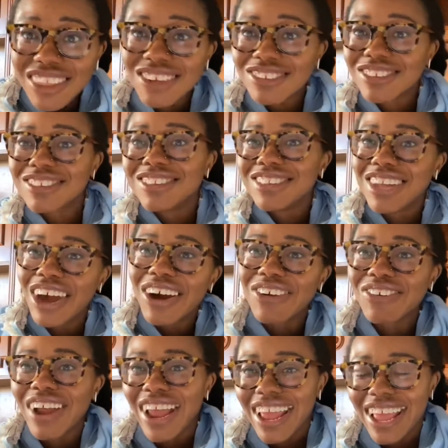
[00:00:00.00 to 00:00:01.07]
there's no
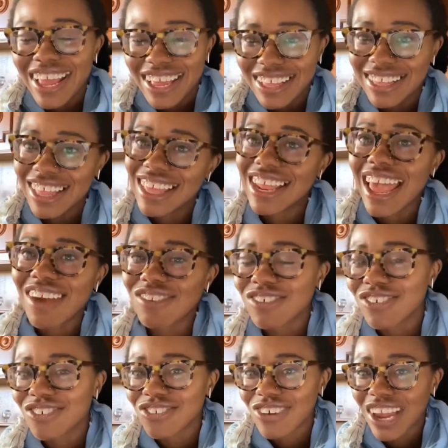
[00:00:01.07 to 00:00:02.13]
rain, and I
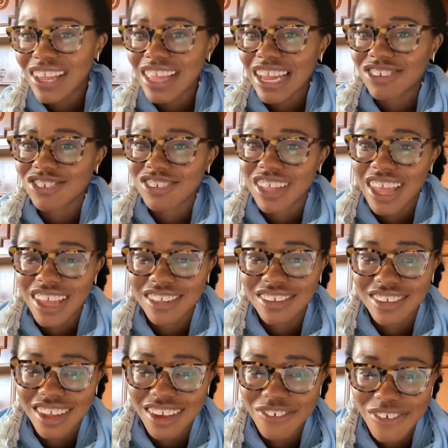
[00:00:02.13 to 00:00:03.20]
have great natural light
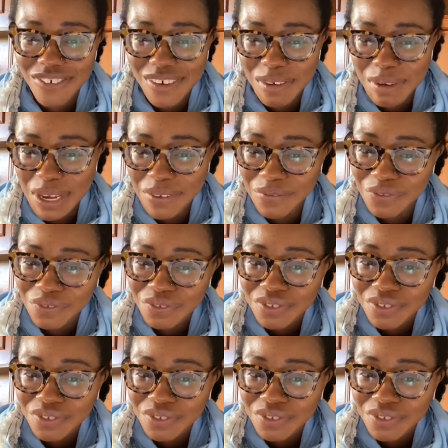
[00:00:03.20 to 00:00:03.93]
today for filming.